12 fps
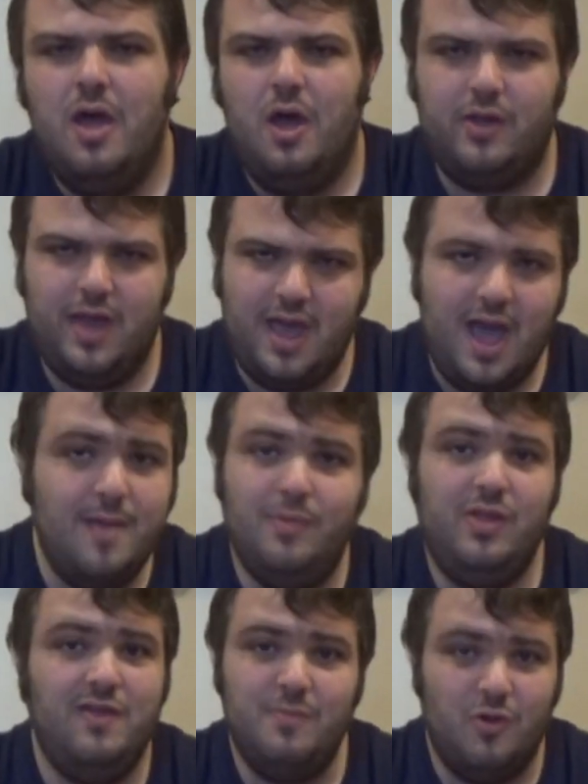Okay, I
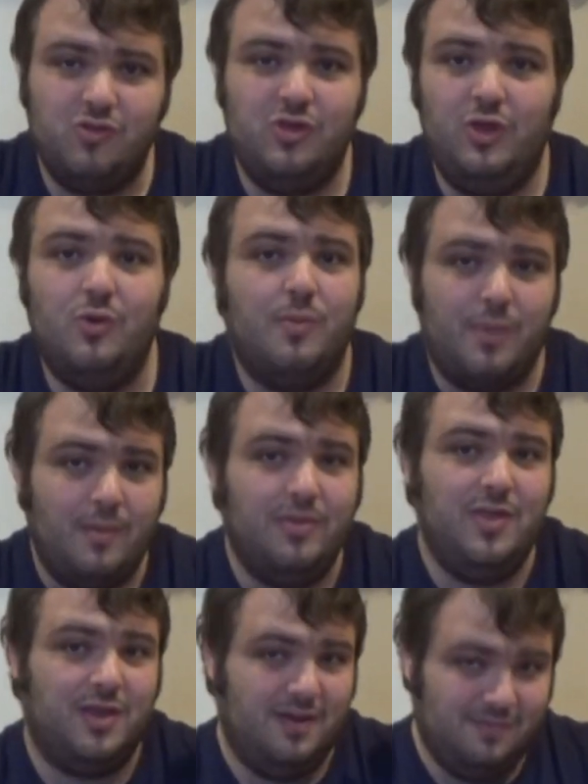believe most of you are probably
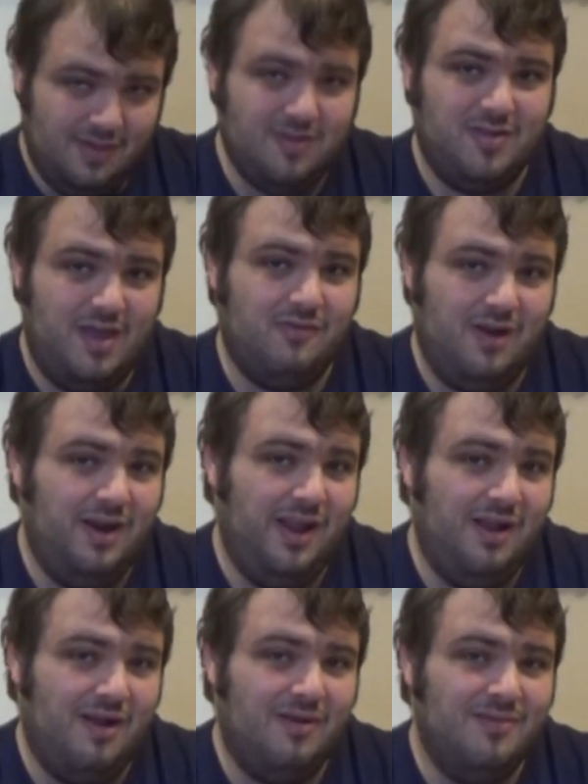thinking of this set right
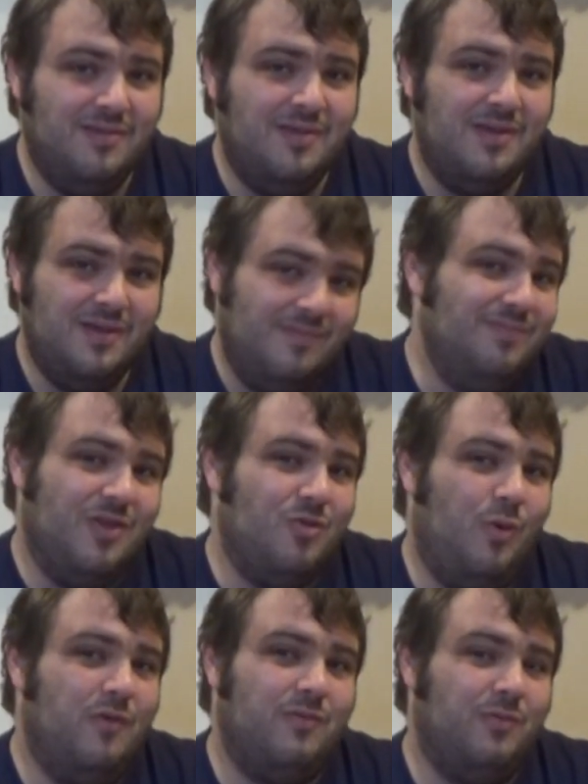here. This
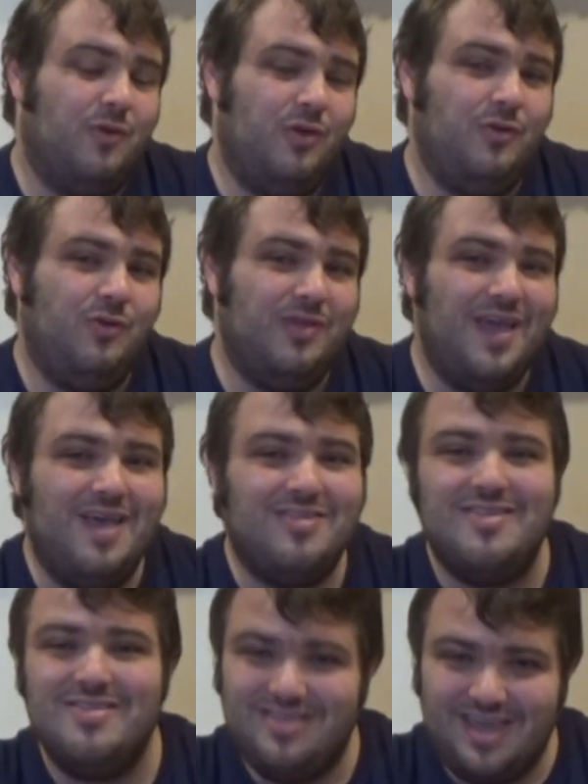one from the early
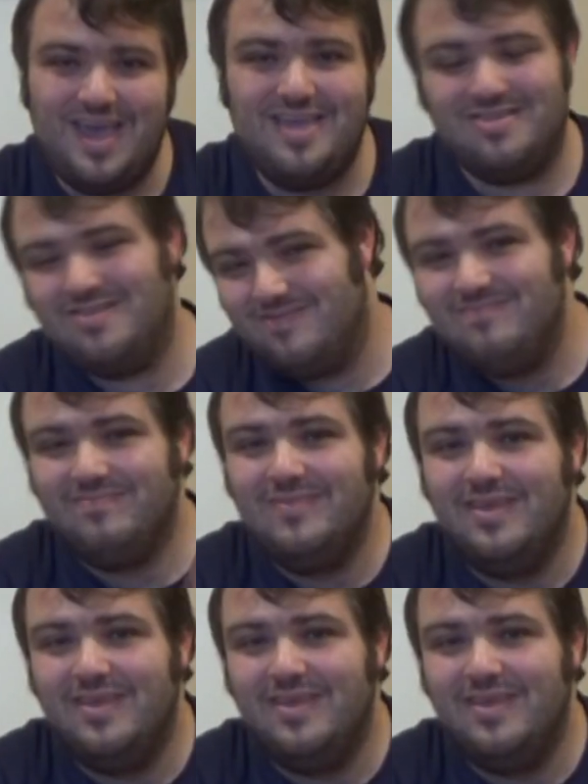2000s. Yes,